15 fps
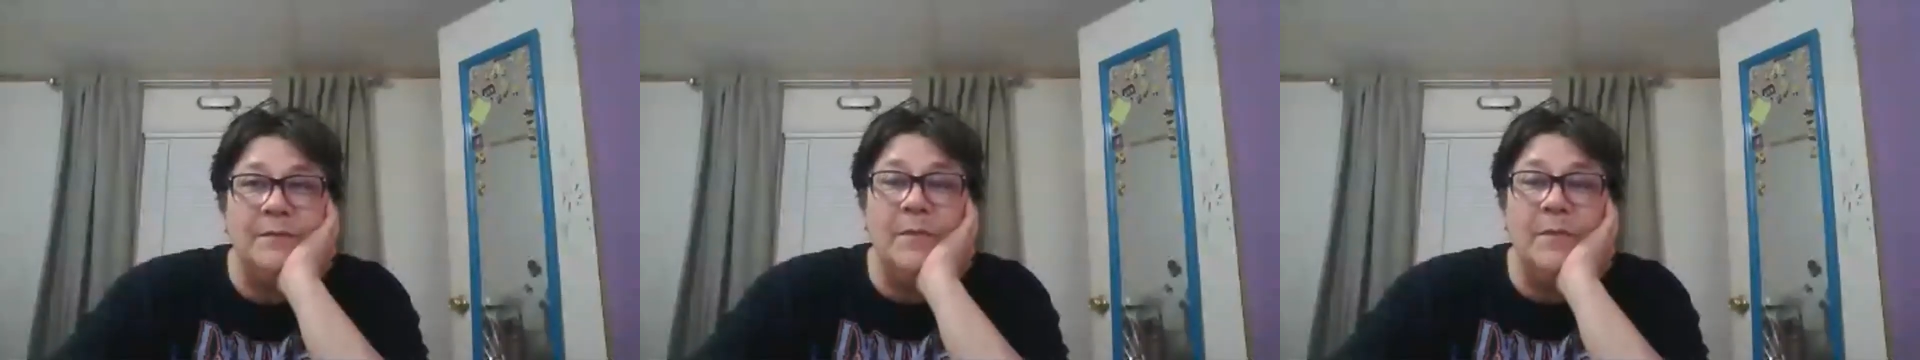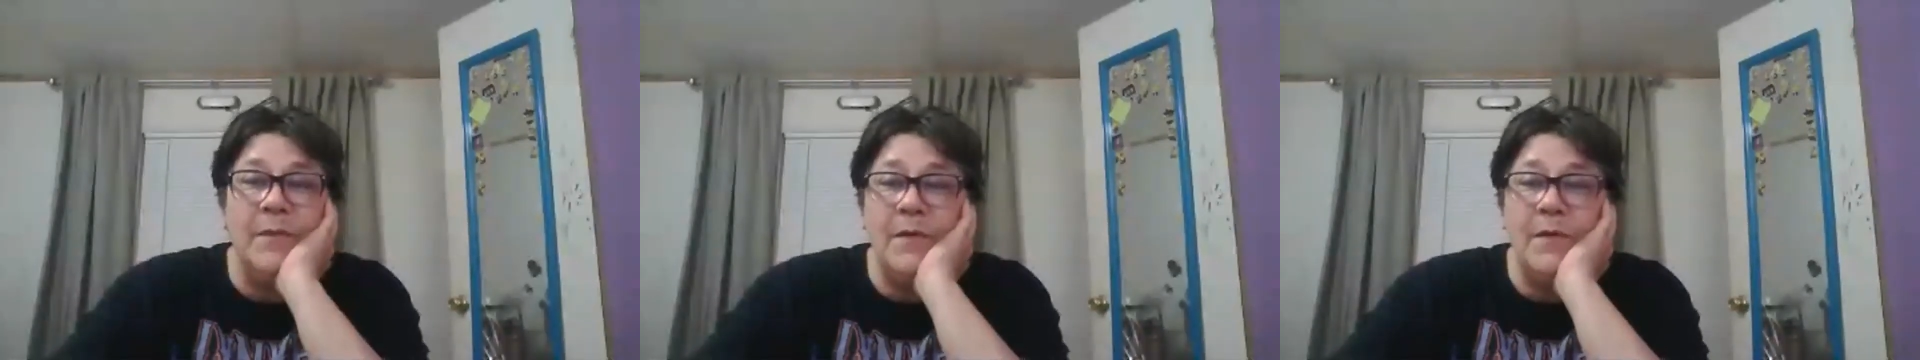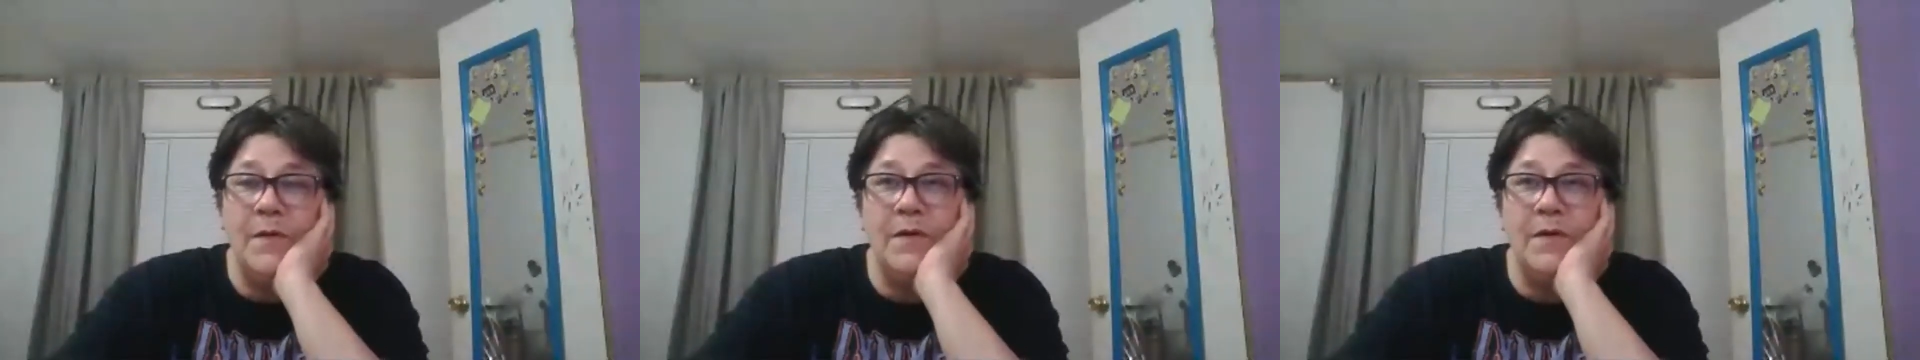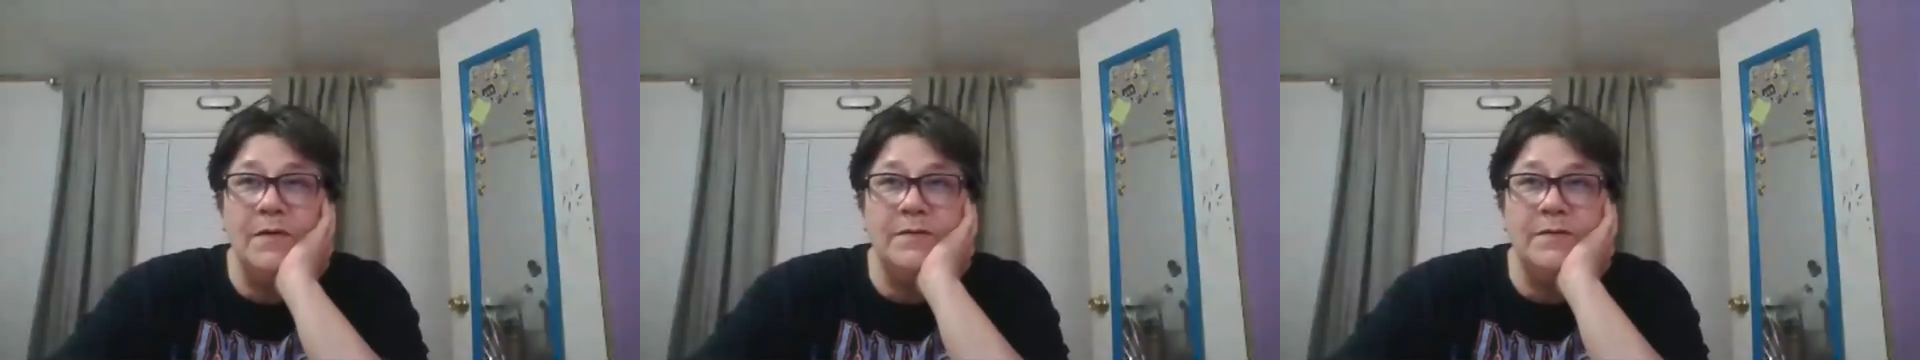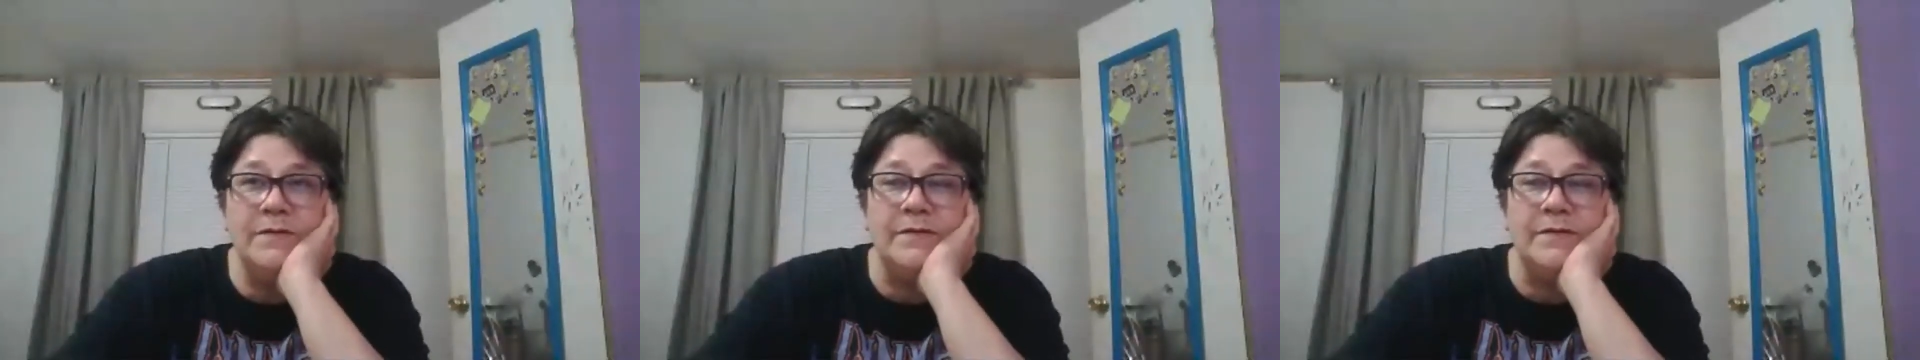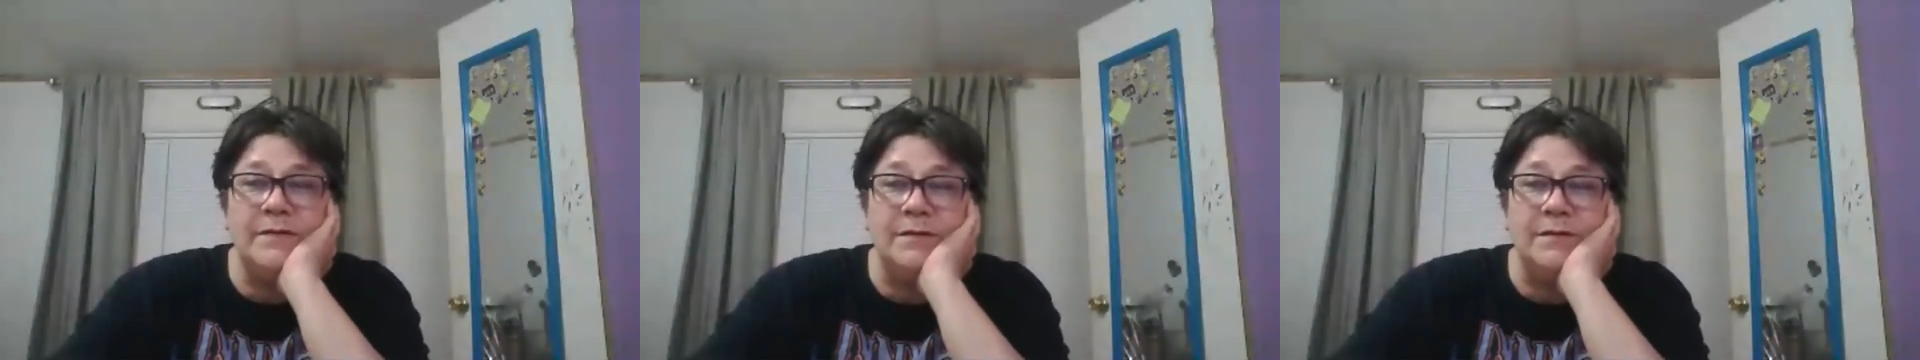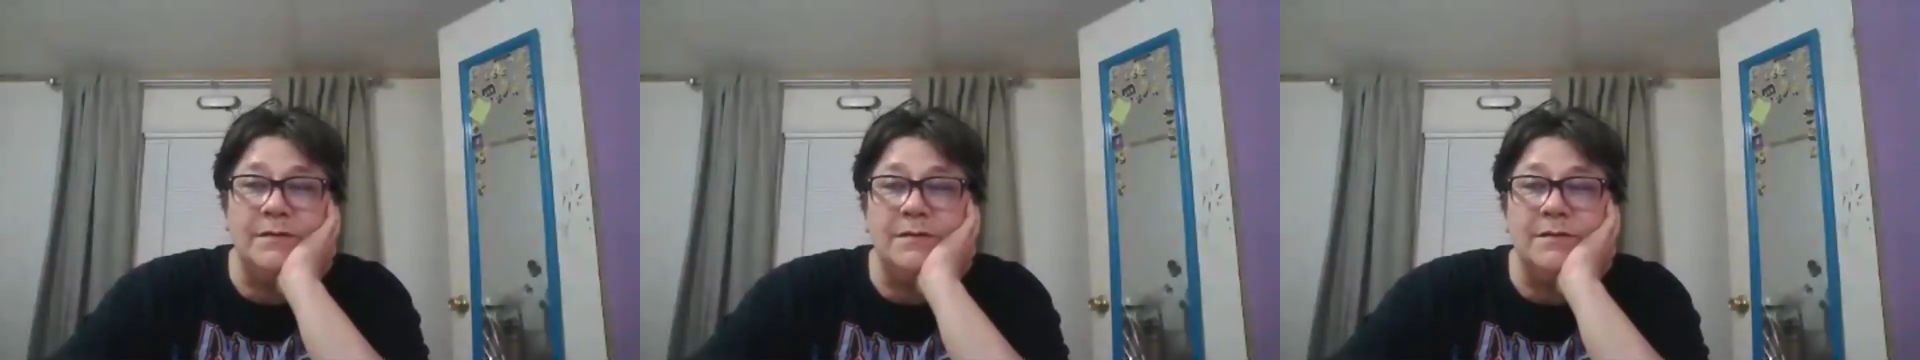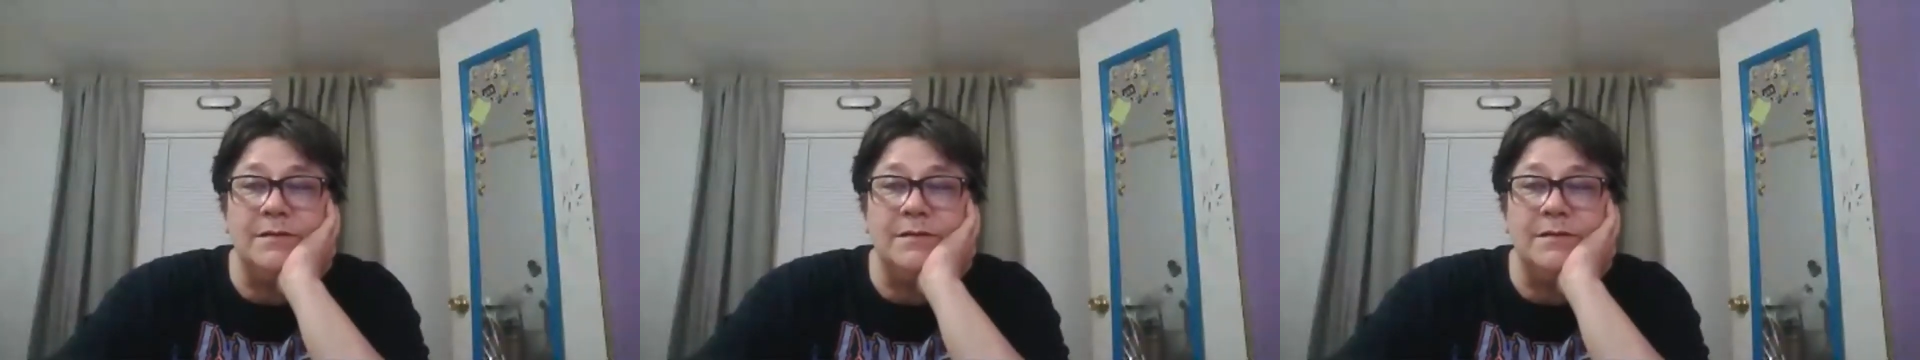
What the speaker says: barns and